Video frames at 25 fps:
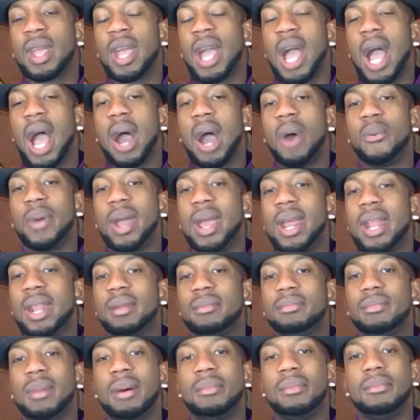And
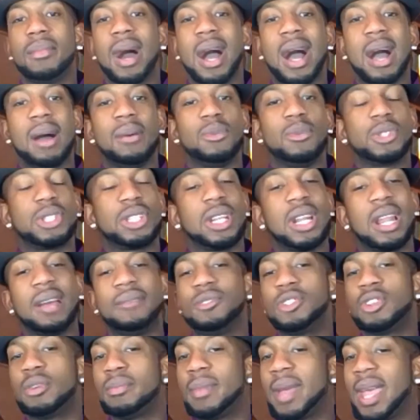when my mom, when she left
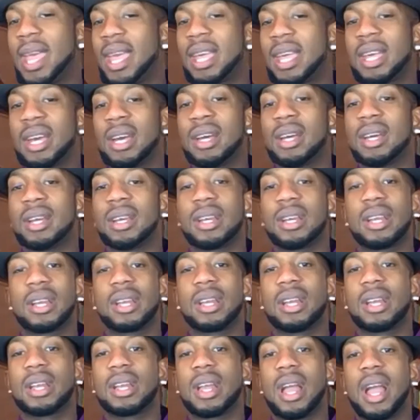Jamaica,
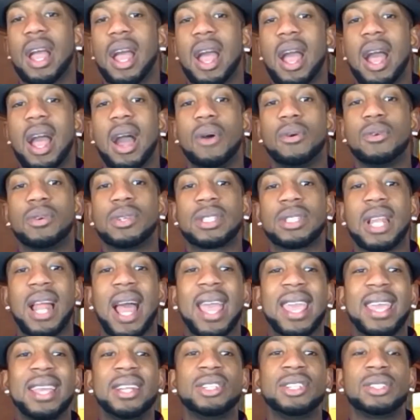I was
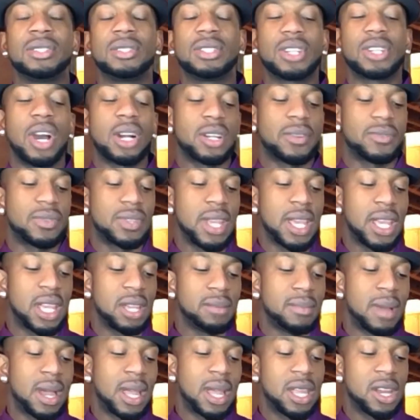like in charge of
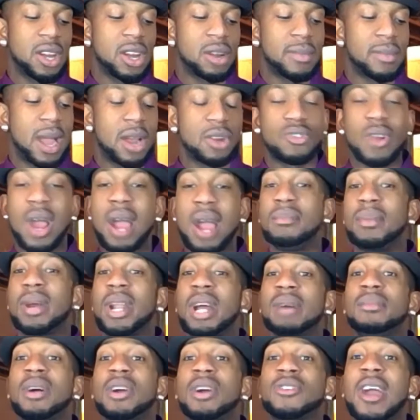taking care of my grandmother
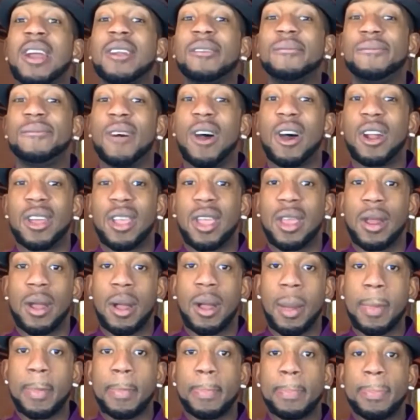and my grandfather, you
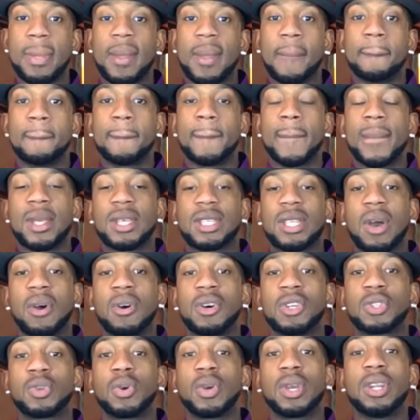know. Sure. So I
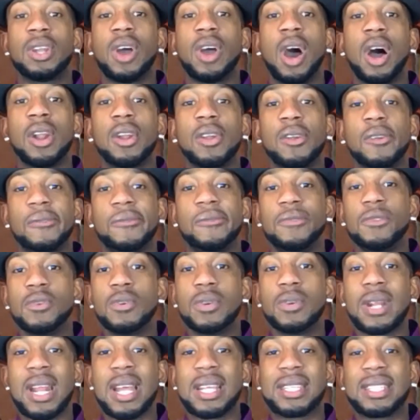was cooking all their
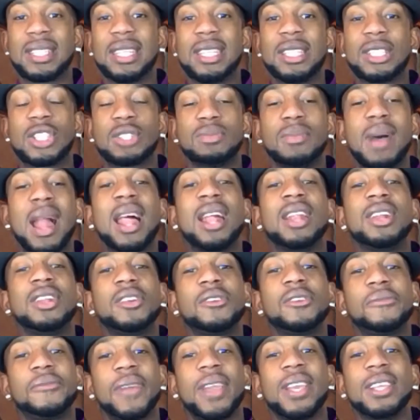food, and I see the smile on
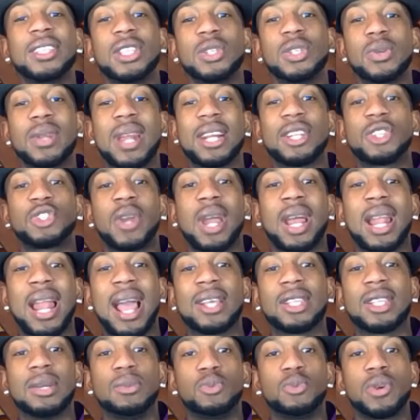their faces when I try
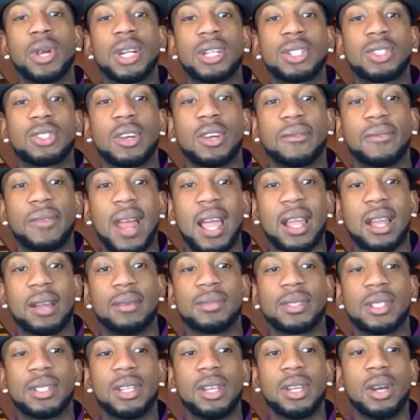like some weird stuff, like I'm
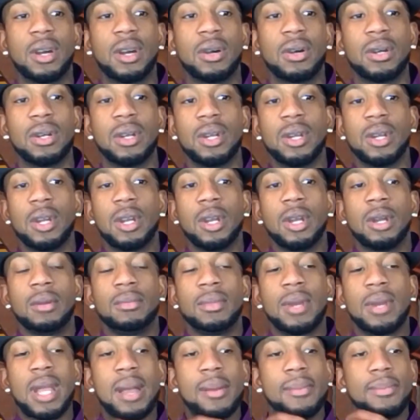saying, yo,
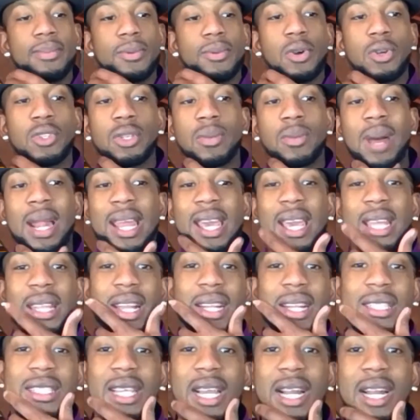man, cook some alligator
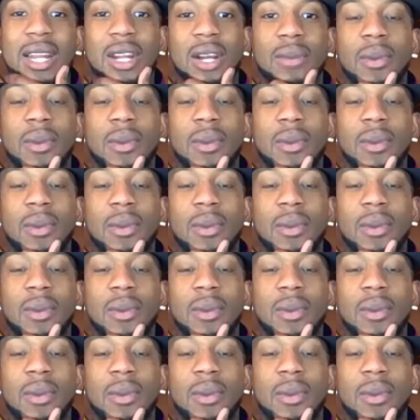tail, you know.